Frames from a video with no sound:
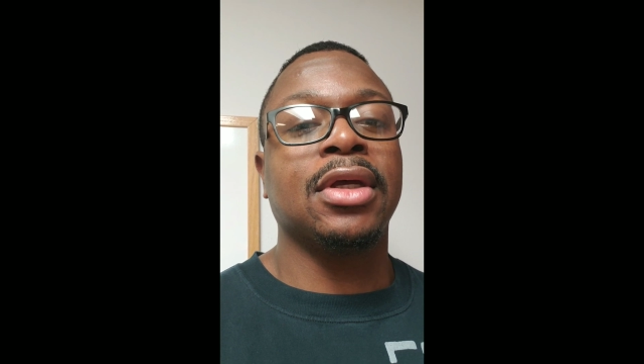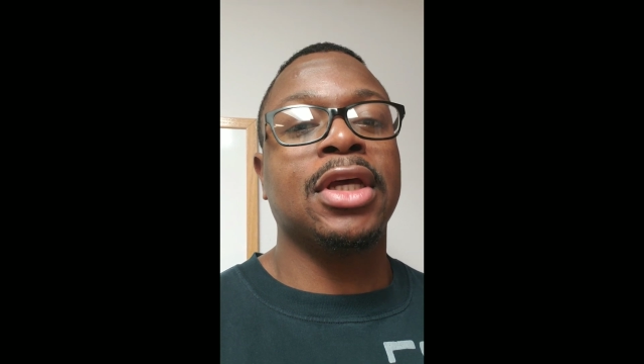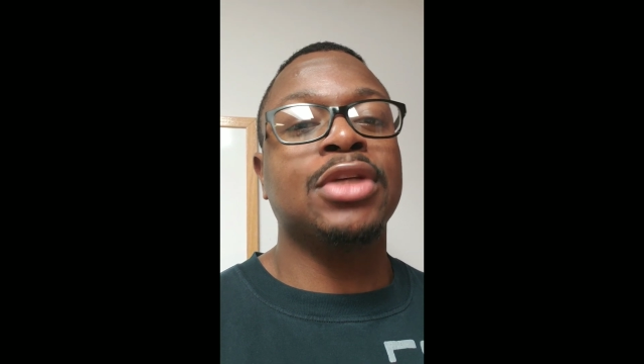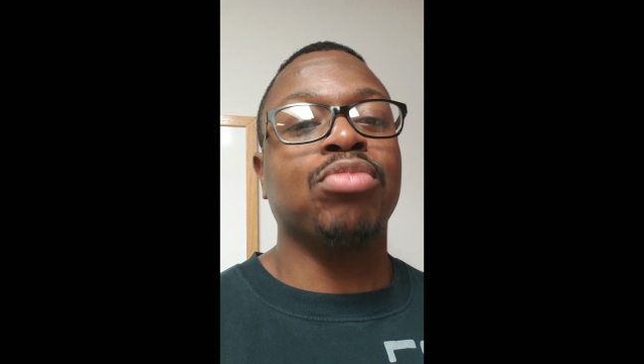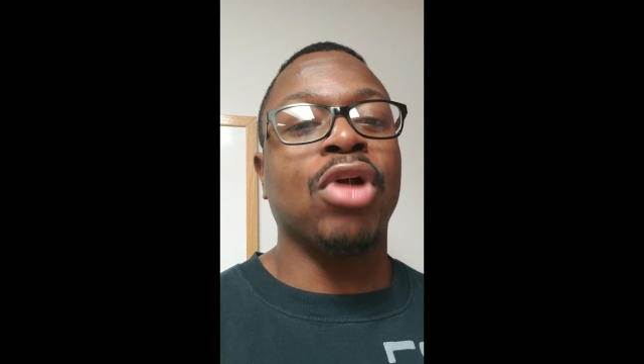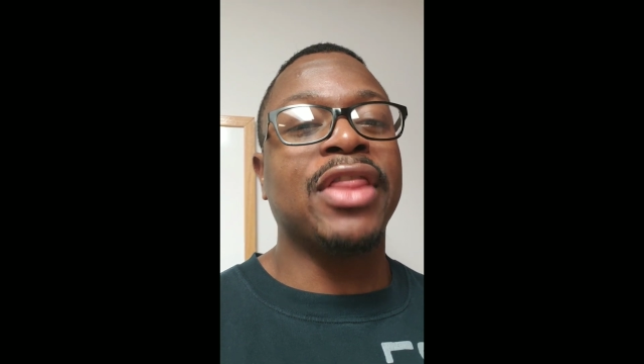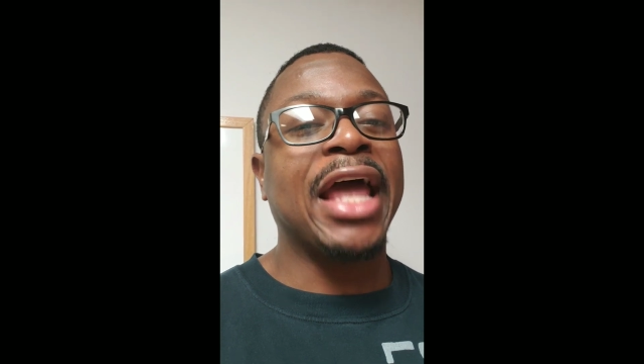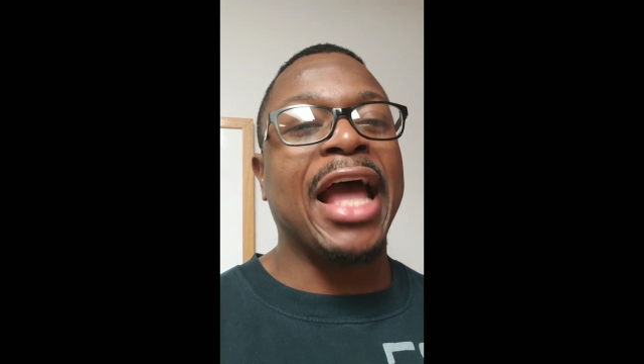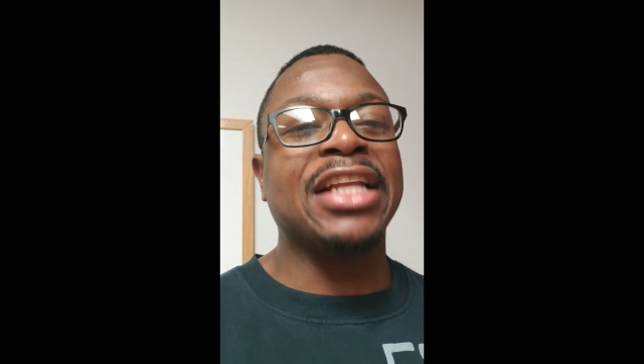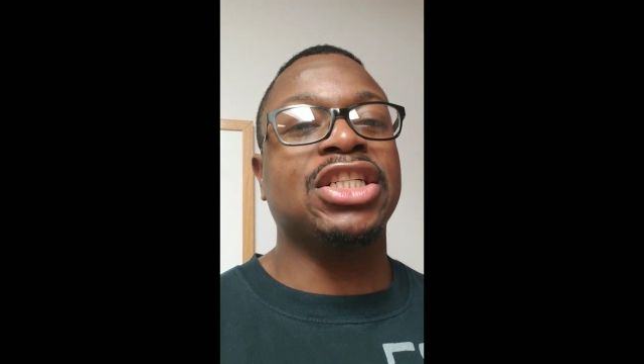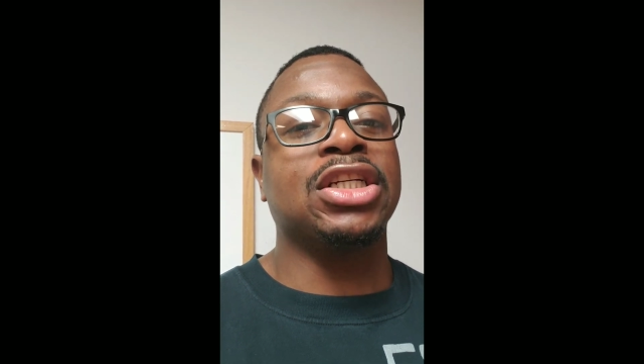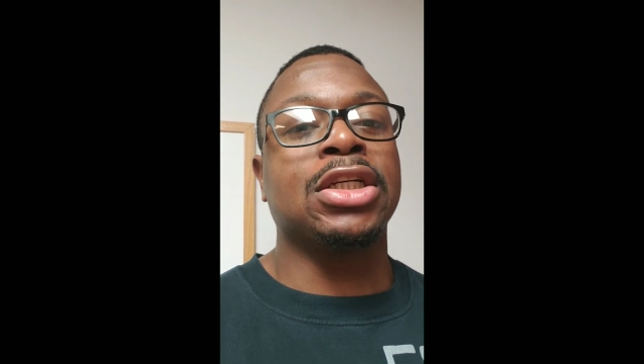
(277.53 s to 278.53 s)
His brother
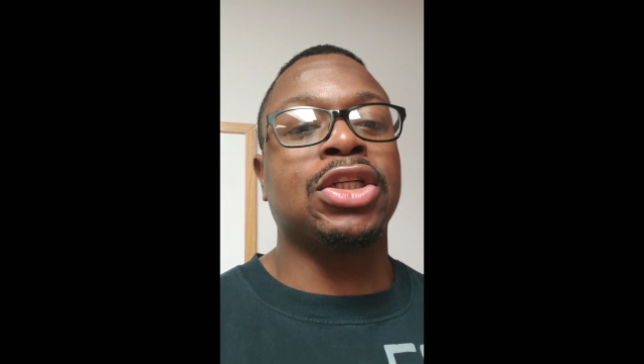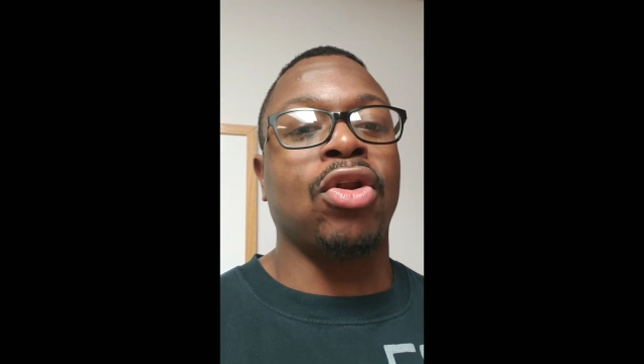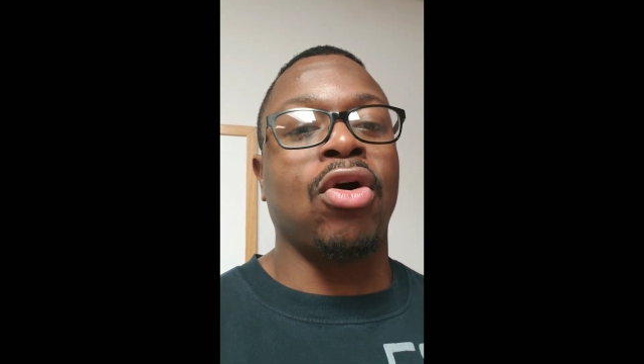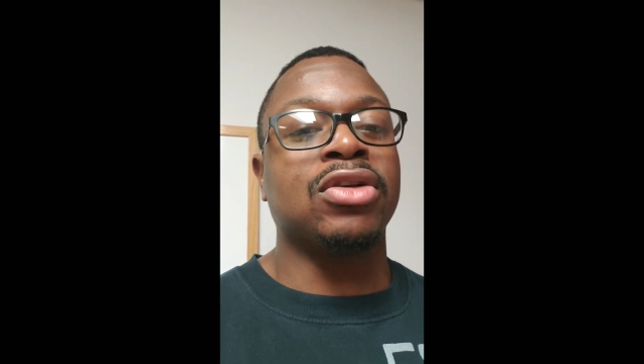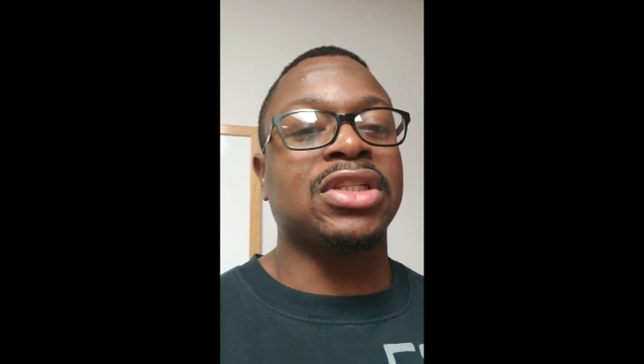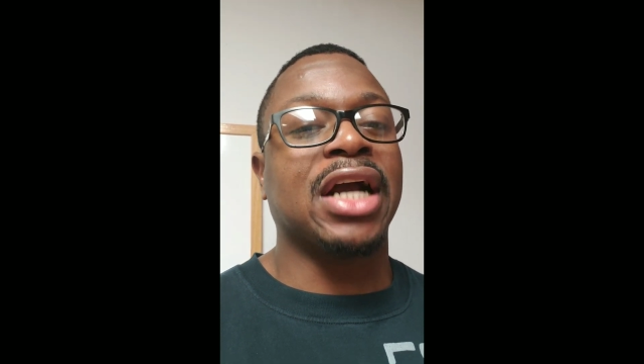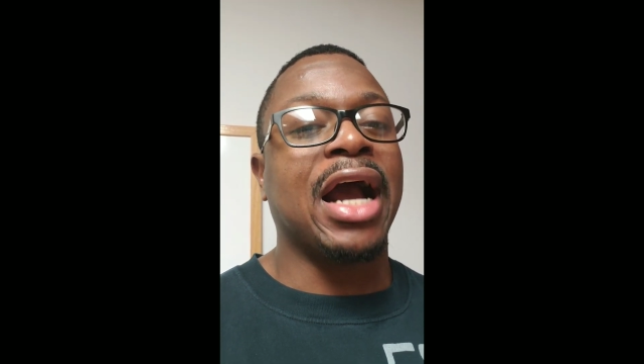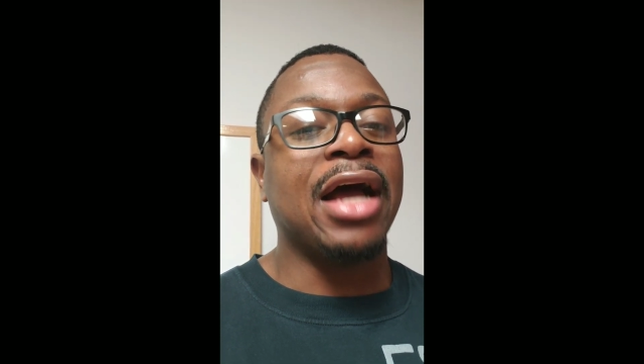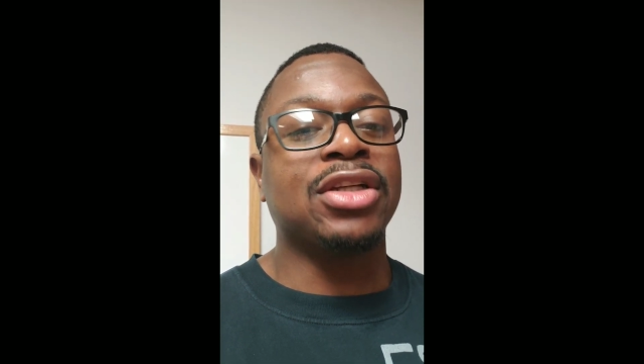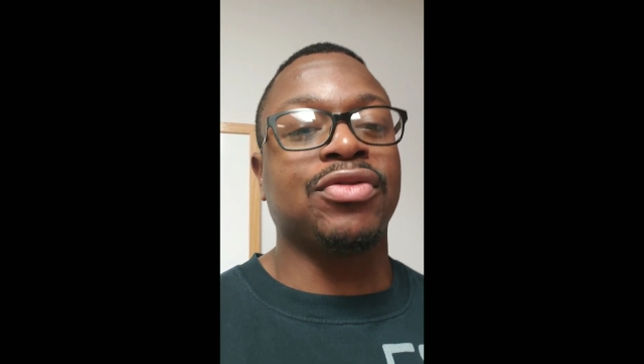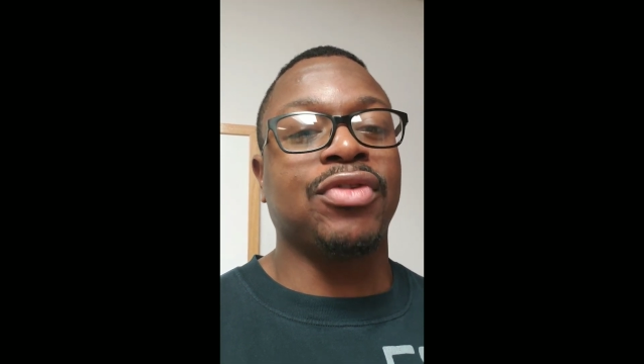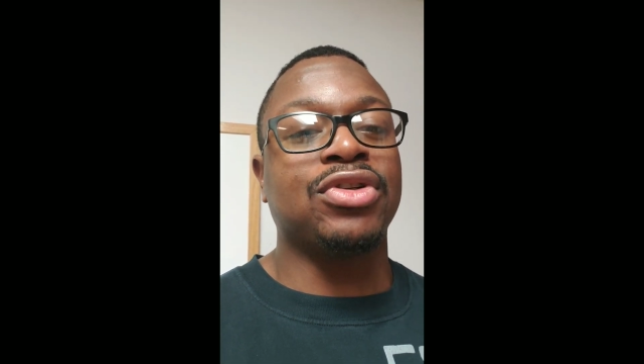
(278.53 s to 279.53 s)
had just lost a
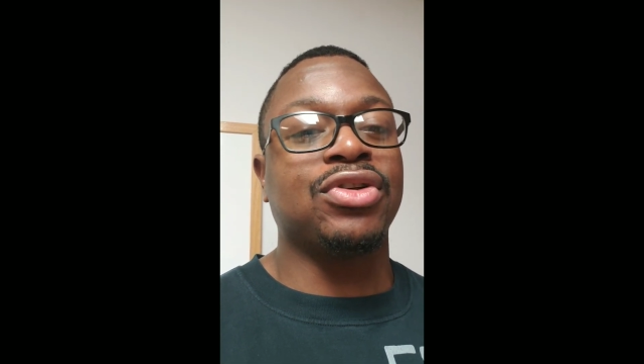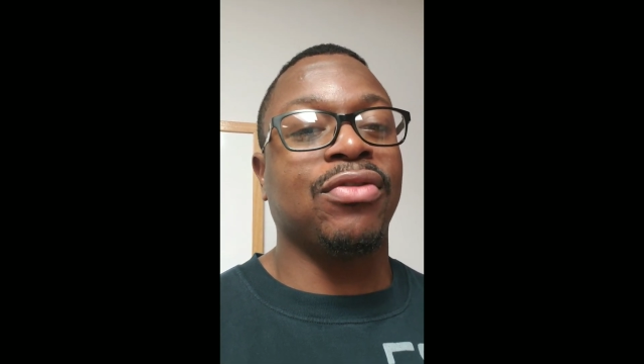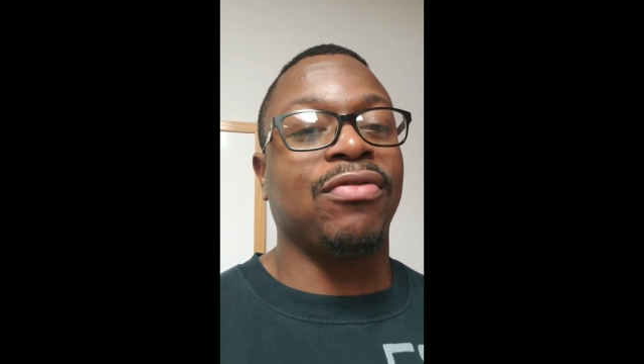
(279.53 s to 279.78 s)
controversial